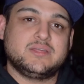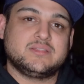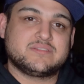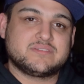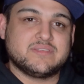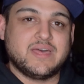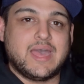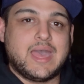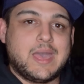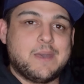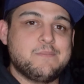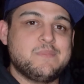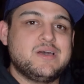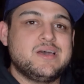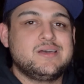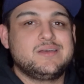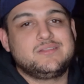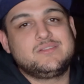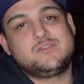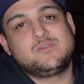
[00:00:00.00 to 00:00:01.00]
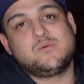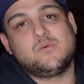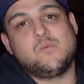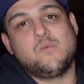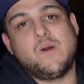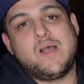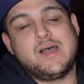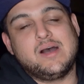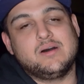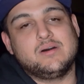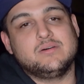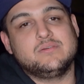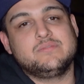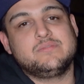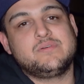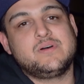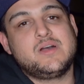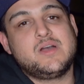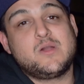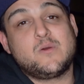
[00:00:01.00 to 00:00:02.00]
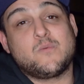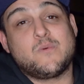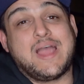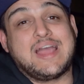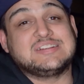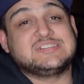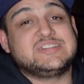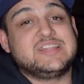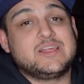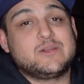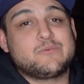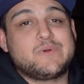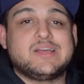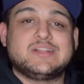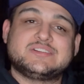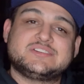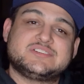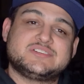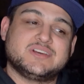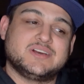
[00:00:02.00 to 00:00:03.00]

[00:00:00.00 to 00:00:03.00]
It's the M12 ratcheting wrench.